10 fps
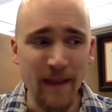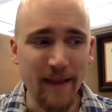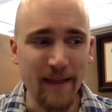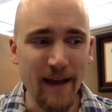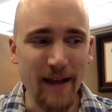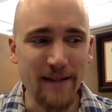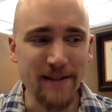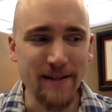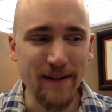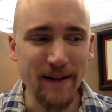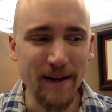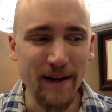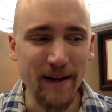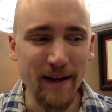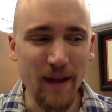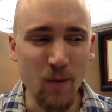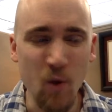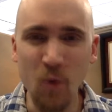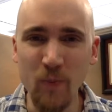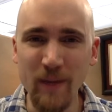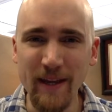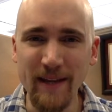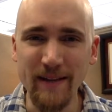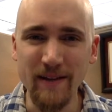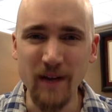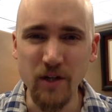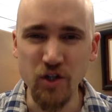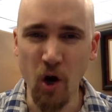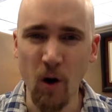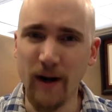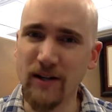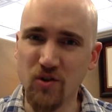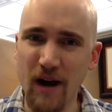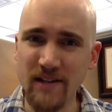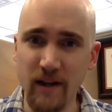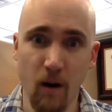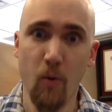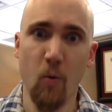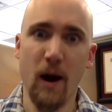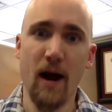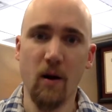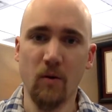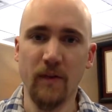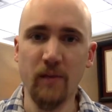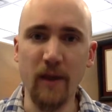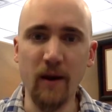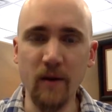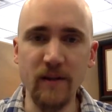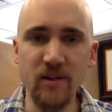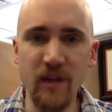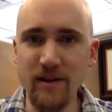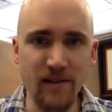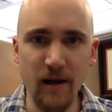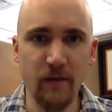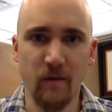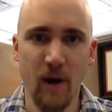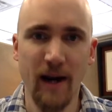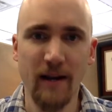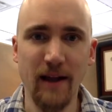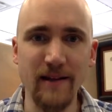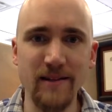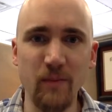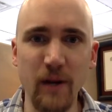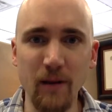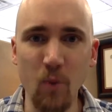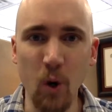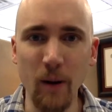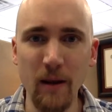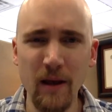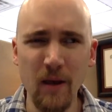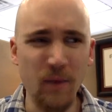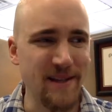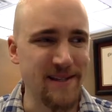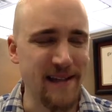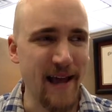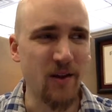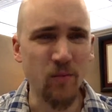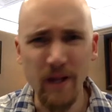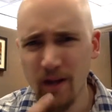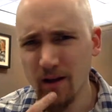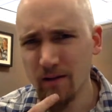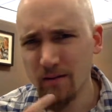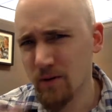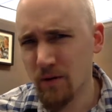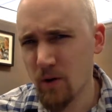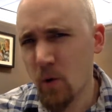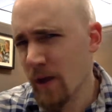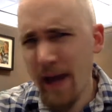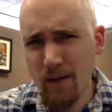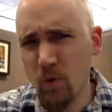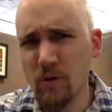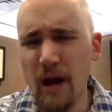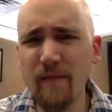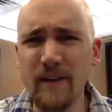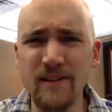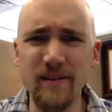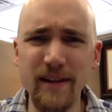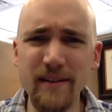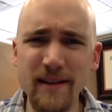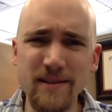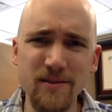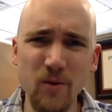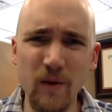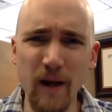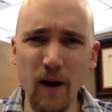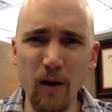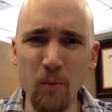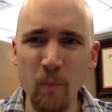that it won't be a jarring, drastic, oh, wow, they made all these changes. I don't even recognize them anymore. But instead it'd be, oh, yeah, well, obviously that's who they are.